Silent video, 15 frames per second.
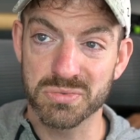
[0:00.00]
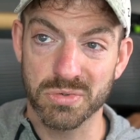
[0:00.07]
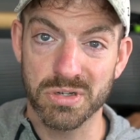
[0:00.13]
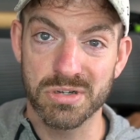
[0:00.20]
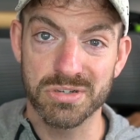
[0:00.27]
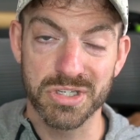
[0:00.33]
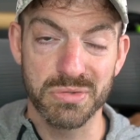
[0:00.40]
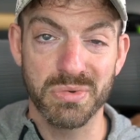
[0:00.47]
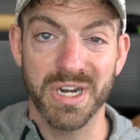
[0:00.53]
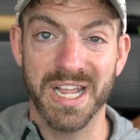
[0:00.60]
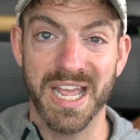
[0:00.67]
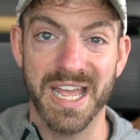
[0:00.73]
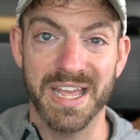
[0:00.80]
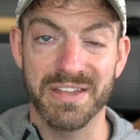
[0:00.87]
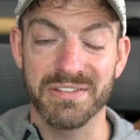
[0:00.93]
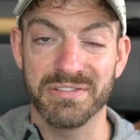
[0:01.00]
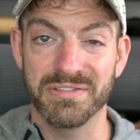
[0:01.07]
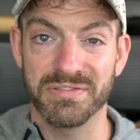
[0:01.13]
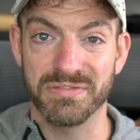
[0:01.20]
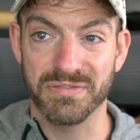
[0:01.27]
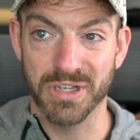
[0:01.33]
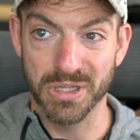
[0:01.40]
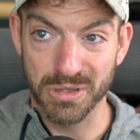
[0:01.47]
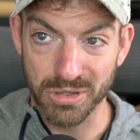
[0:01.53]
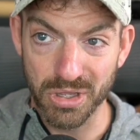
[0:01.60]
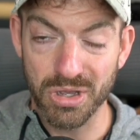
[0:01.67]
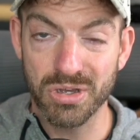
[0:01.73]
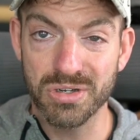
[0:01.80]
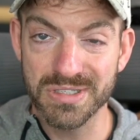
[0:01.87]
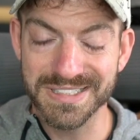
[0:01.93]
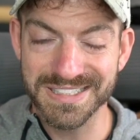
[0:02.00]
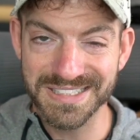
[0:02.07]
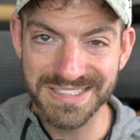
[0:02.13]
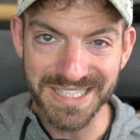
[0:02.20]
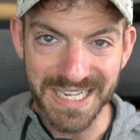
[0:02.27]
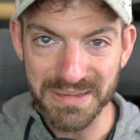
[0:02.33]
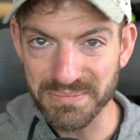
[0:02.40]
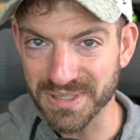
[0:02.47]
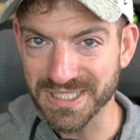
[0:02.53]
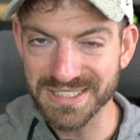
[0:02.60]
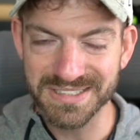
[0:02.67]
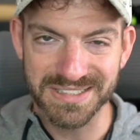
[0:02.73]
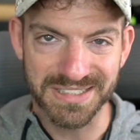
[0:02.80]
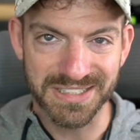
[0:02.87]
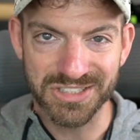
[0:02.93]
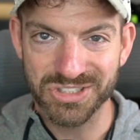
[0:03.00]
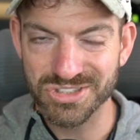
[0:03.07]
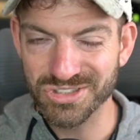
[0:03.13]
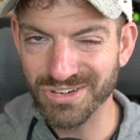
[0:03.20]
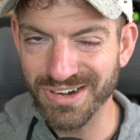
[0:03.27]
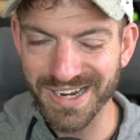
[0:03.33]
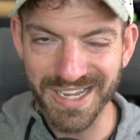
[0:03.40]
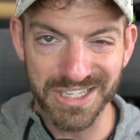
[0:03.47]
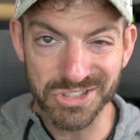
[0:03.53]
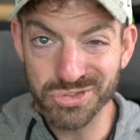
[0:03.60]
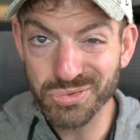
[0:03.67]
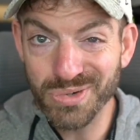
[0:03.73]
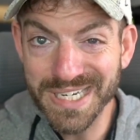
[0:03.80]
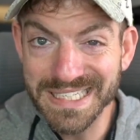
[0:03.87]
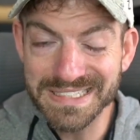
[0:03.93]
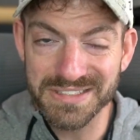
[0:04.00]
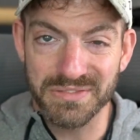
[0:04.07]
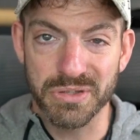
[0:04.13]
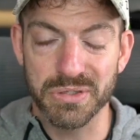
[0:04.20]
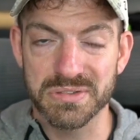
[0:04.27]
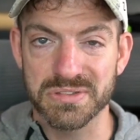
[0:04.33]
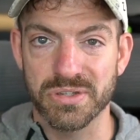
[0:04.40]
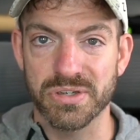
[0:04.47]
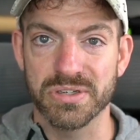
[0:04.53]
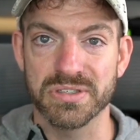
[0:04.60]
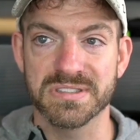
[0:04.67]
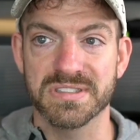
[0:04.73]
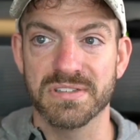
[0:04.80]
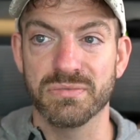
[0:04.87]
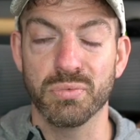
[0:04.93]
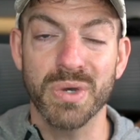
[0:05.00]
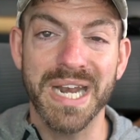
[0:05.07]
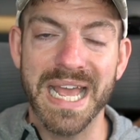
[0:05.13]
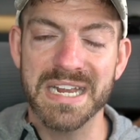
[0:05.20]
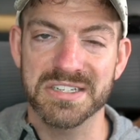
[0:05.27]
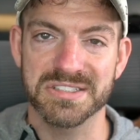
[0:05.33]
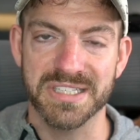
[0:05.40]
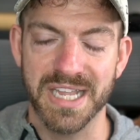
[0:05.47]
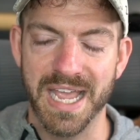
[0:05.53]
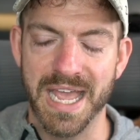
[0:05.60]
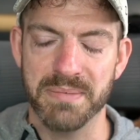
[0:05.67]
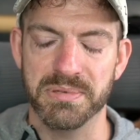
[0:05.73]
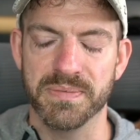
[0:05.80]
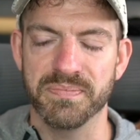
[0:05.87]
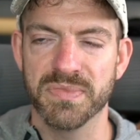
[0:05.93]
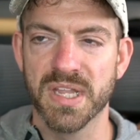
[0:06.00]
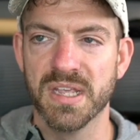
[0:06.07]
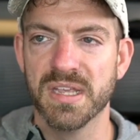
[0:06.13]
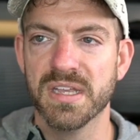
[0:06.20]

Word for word: goes wrong, you want to have a log statement, a, tra a trace of those logs of what actually happened.